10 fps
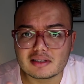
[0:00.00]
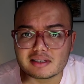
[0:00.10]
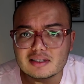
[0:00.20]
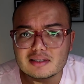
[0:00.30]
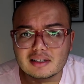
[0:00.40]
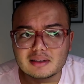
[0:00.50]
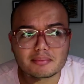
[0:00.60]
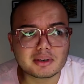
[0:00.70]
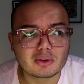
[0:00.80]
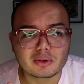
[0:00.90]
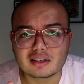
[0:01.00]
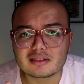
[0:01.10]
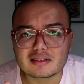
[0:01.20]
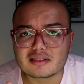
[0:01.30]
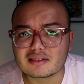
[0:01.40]
This is by the way,
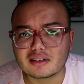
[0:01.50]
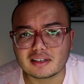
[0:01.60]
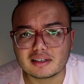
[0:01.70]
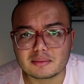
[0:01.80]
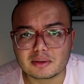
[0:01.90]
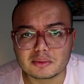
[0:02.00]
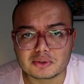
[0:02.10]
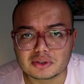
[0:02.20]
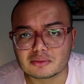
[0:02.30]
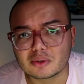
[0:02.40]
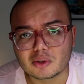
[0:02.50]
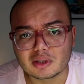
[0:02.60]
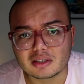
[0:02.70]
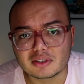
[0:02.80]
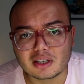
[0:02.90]
this is not any promotion or
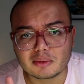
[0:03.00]
whatever.